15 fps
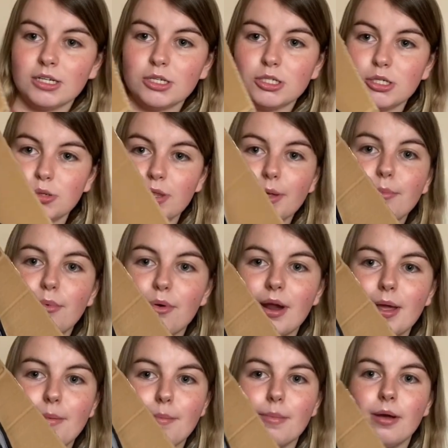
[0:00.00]
to the
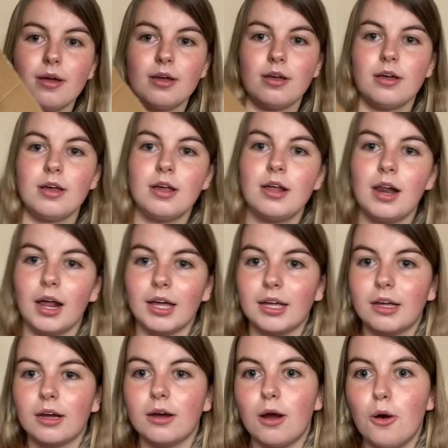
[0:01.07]
brim.
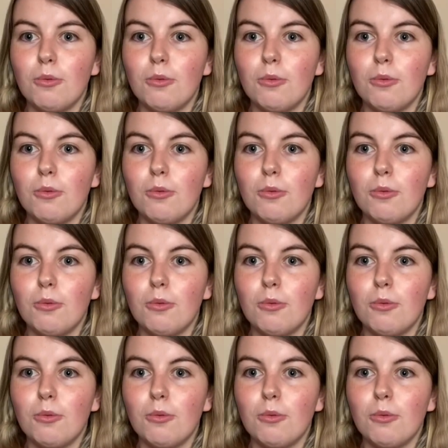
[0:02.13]
Like, oh